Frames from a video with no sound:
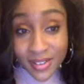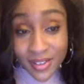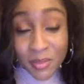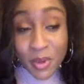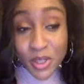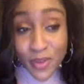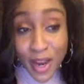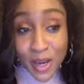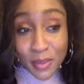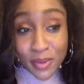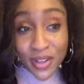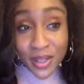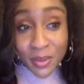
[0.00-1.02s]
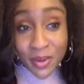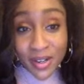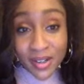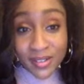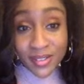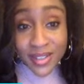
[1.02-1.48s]
the most valuable thing in the
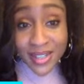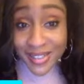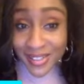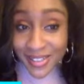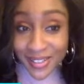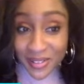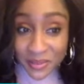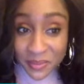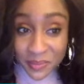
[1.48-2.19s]
world, does it?